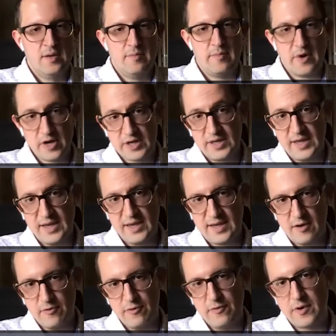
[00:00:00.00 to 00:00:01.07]
marketing,
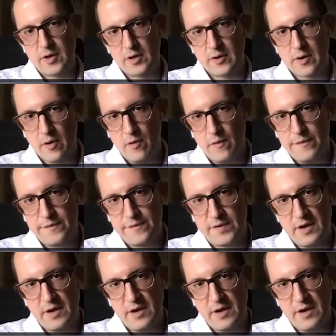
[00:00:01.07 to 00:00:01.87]
how you run growth,